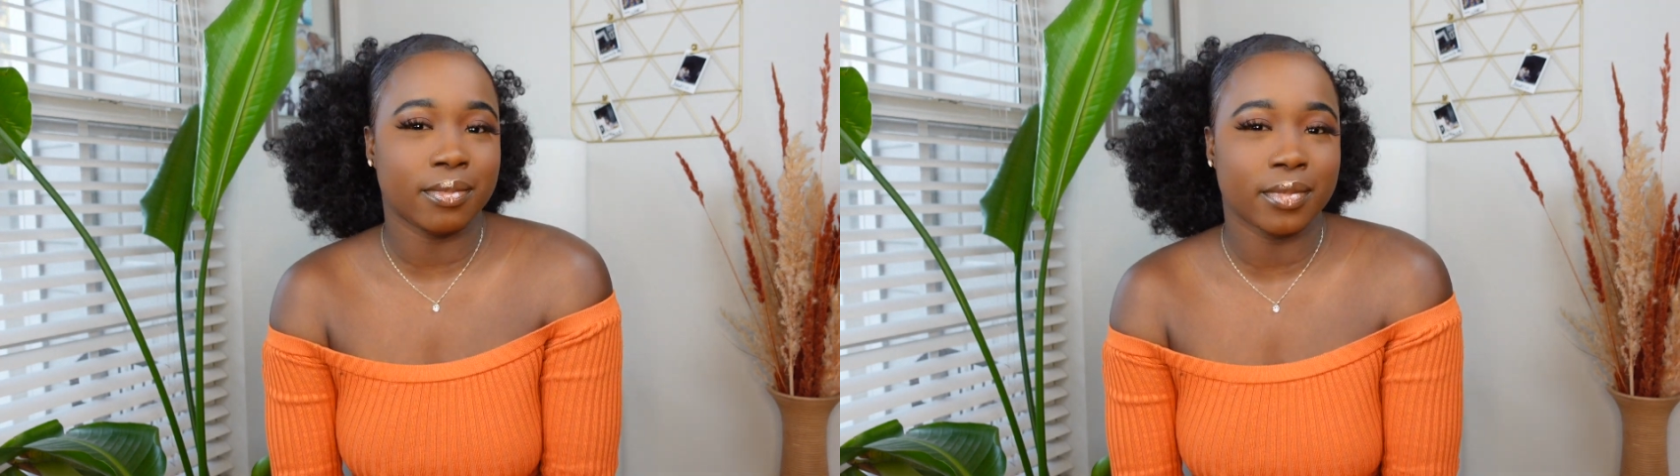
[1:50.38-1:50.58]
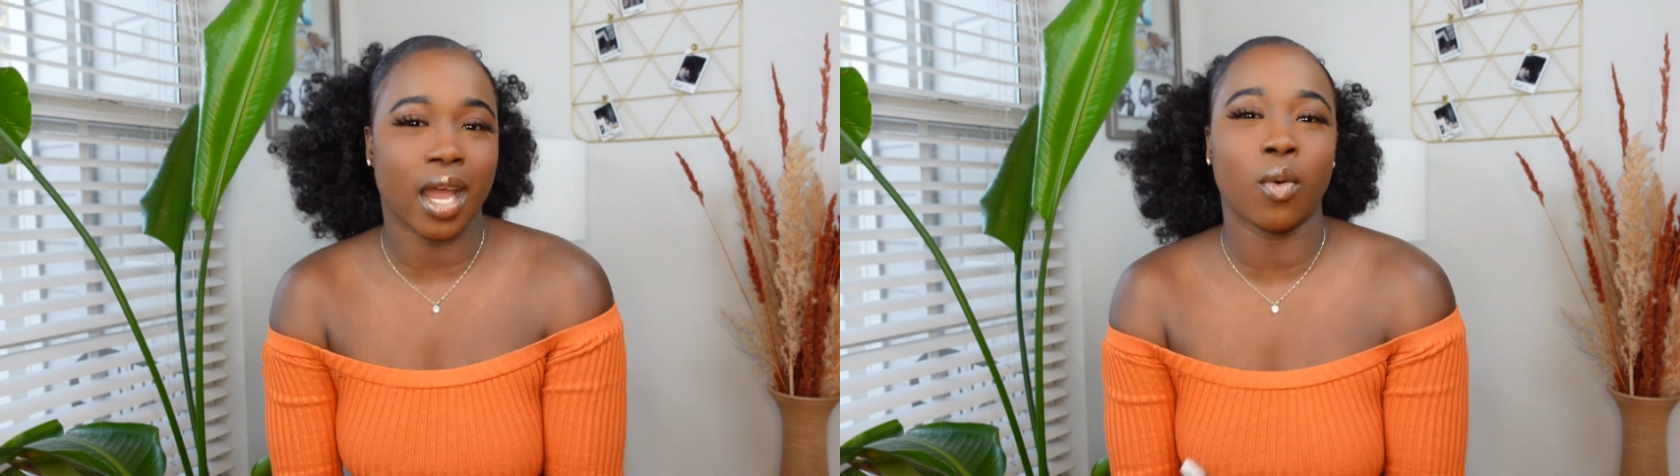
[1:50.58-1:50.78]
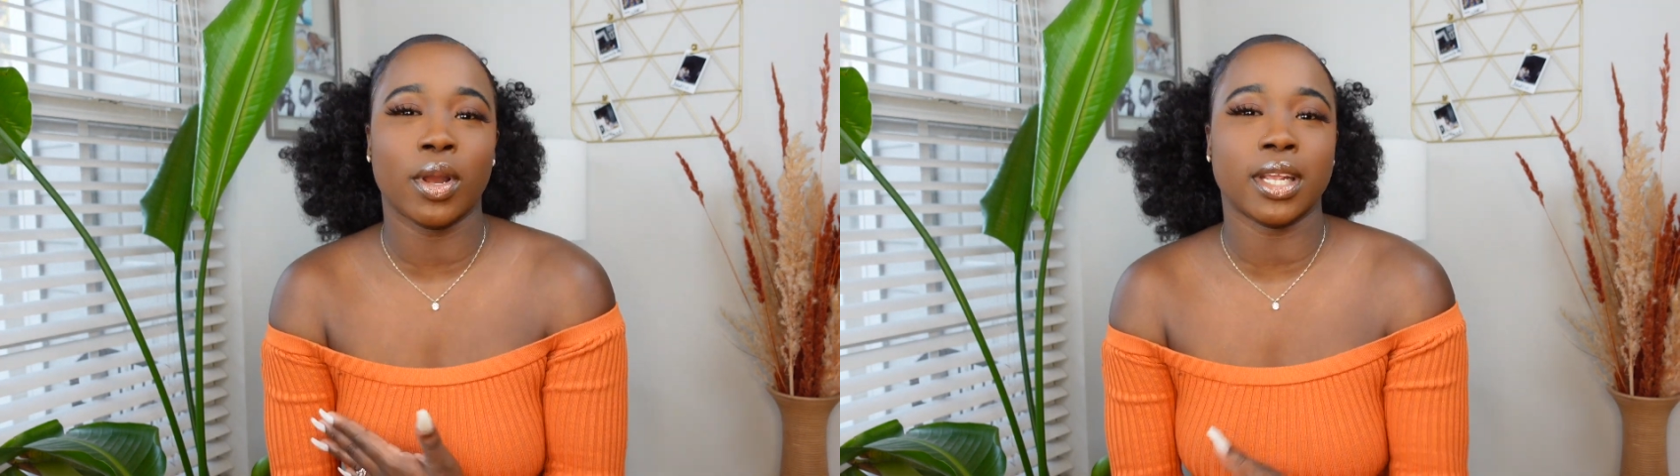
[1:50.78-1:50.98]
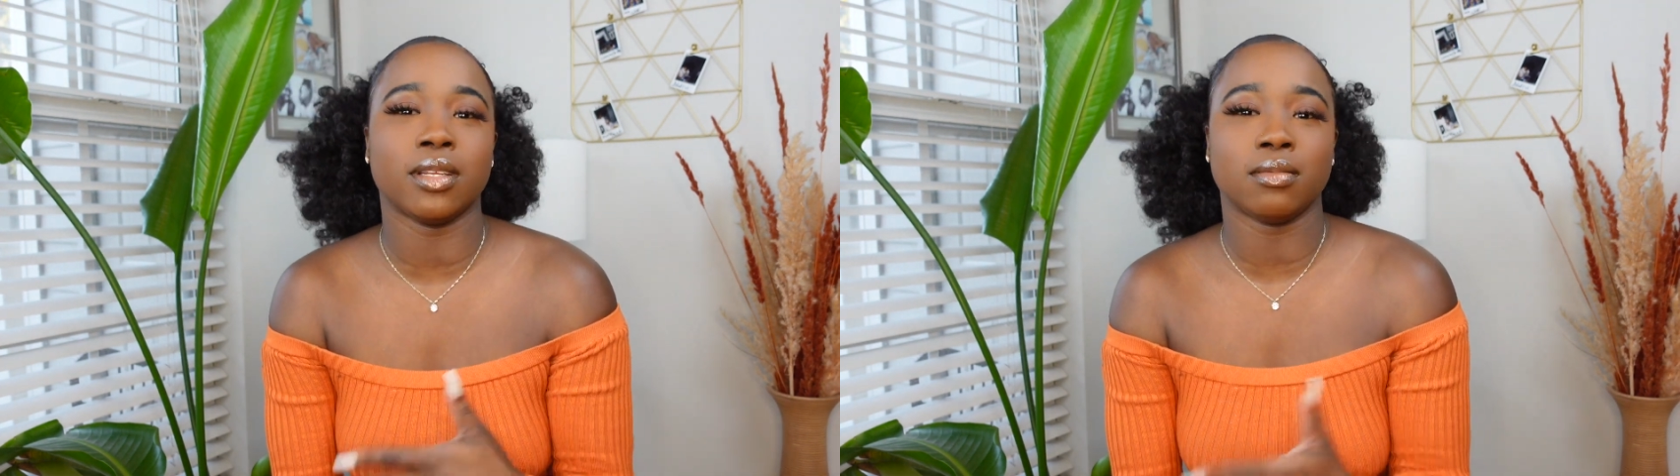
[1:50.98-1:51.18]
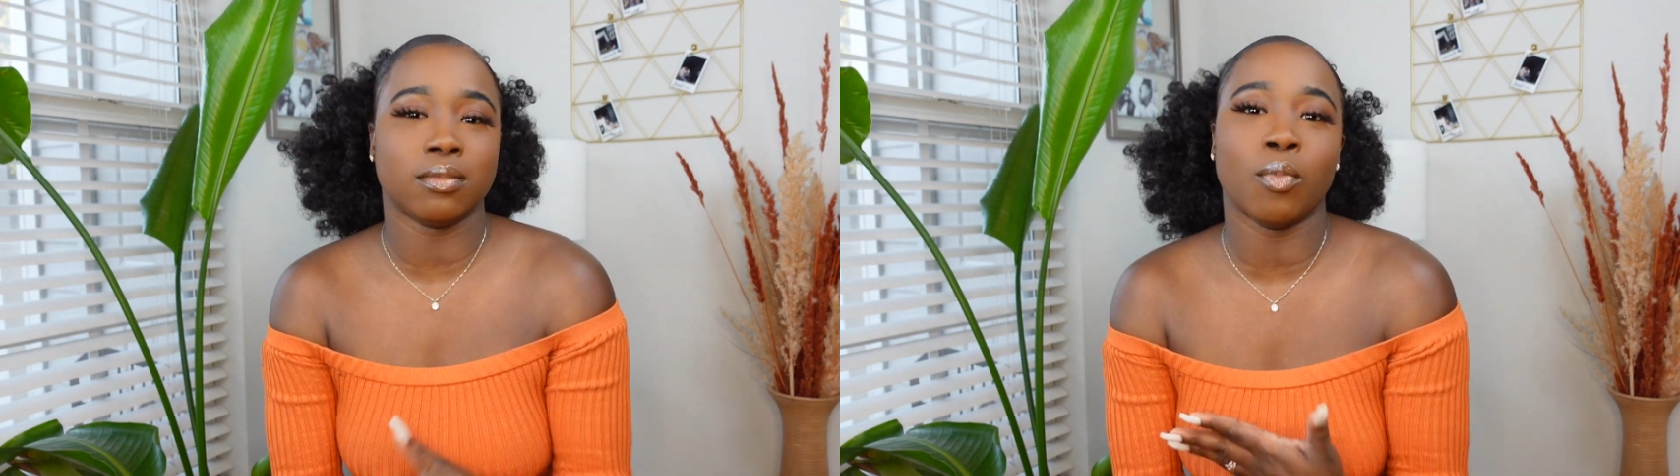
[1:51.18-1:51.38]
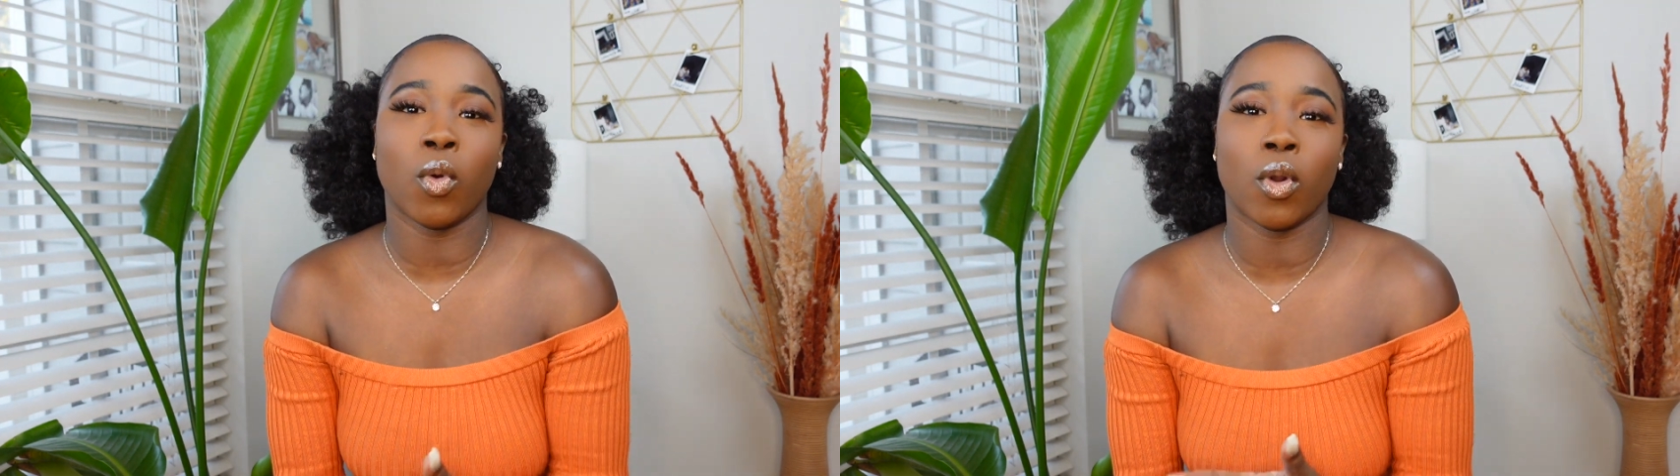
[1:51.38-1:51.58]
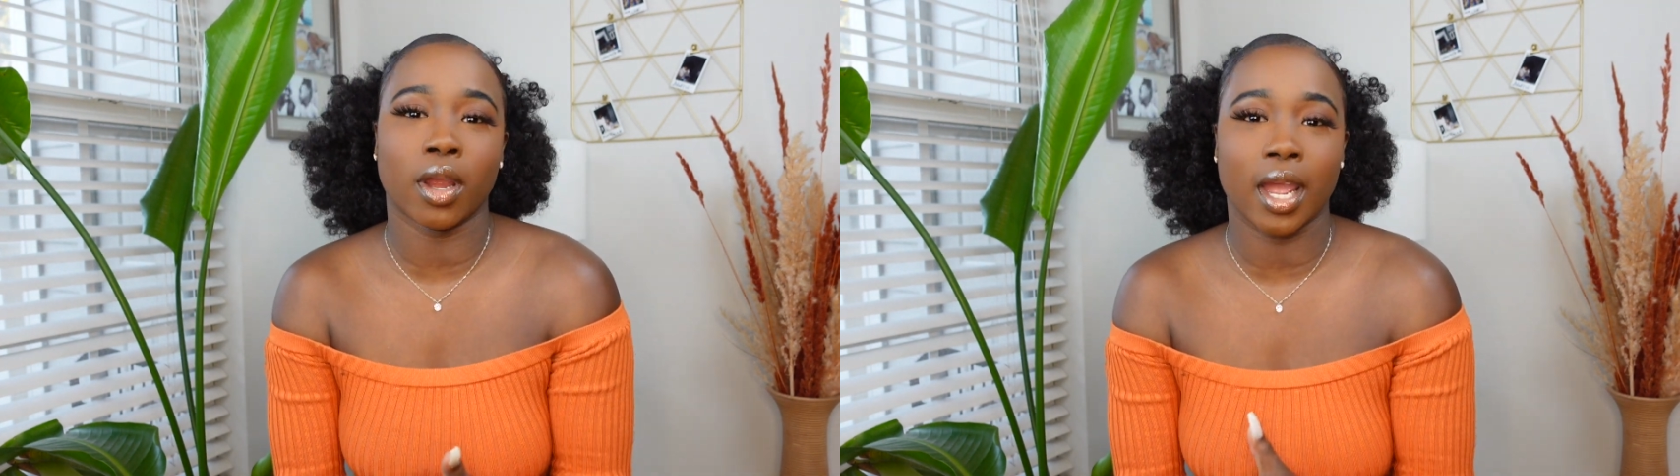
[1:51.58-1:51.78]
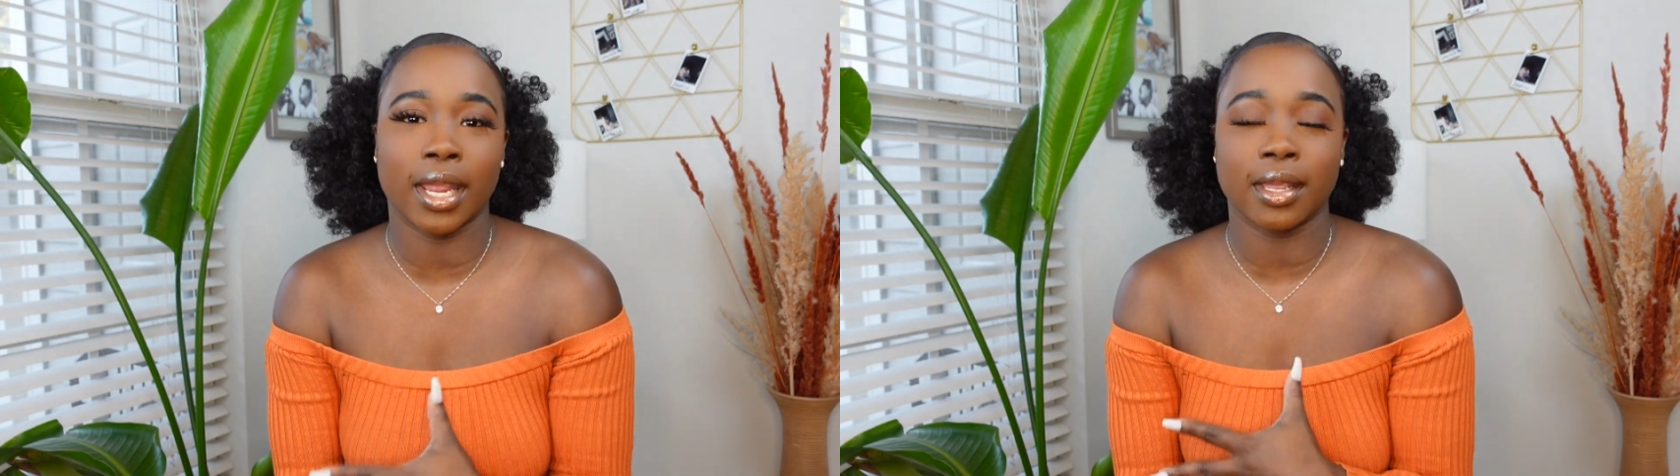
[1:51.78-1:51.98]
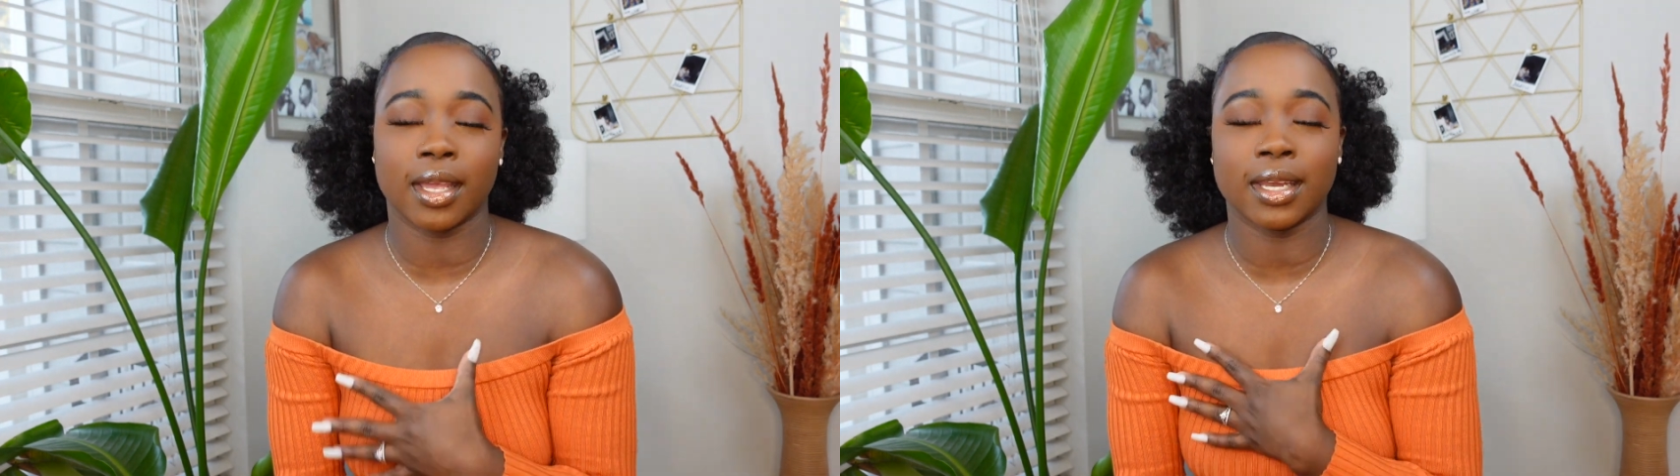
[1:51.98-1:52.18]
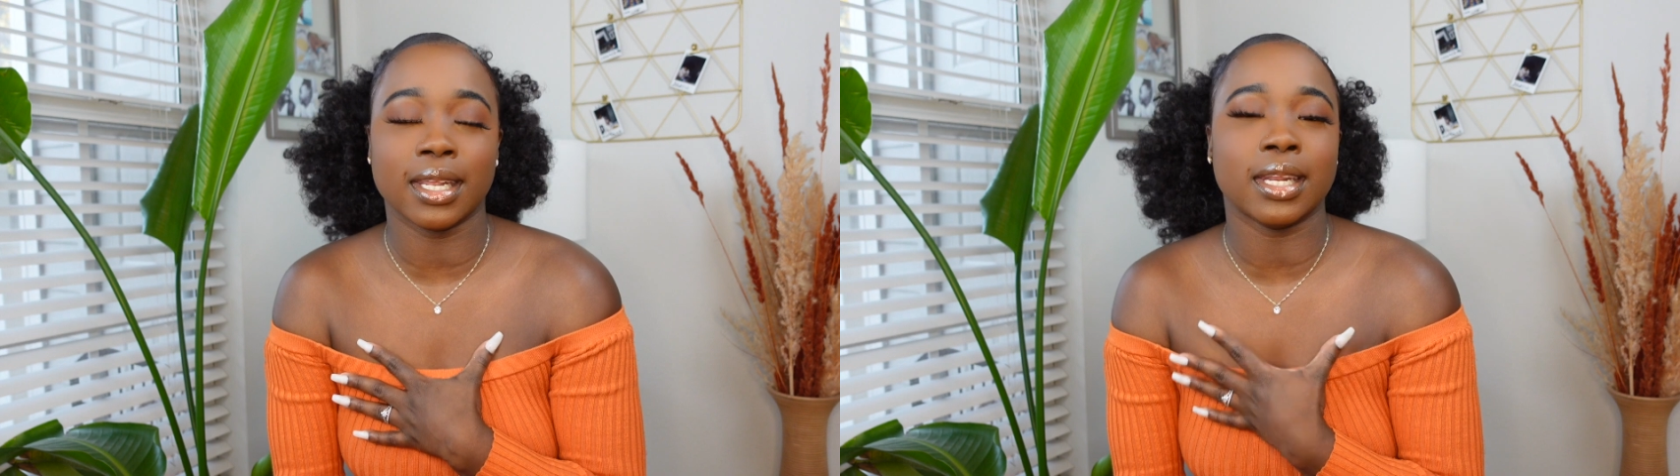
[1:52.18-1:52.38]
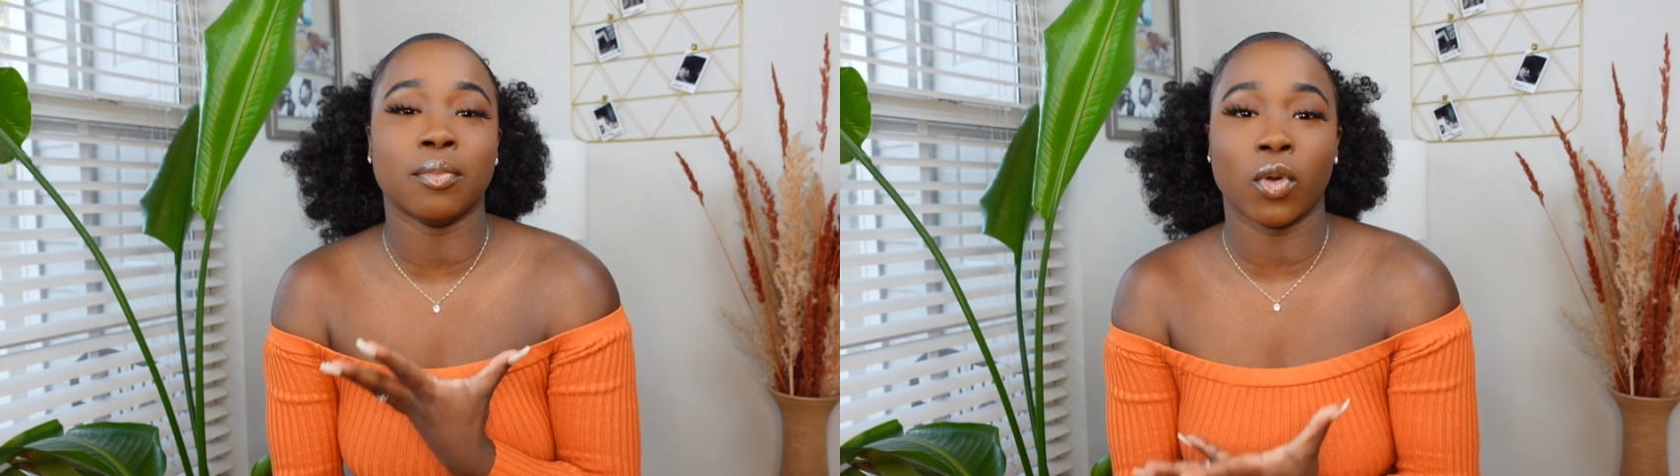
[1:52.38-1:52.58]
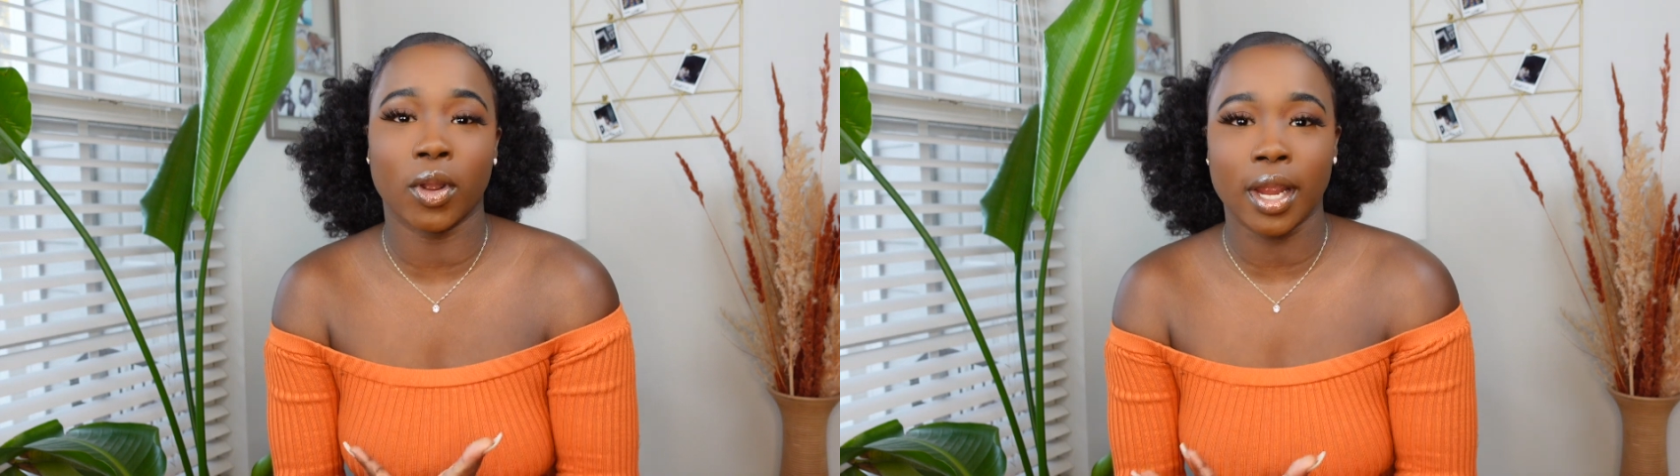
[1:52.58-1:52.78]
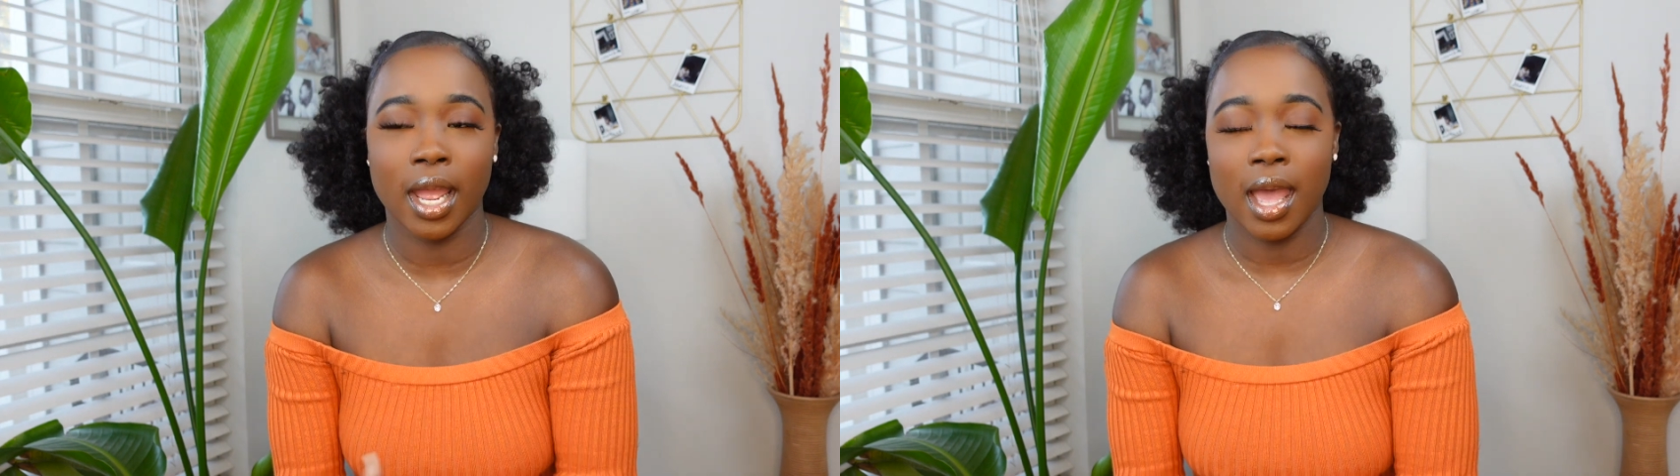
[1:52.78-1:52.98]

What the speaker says: I wanted more. I needed more.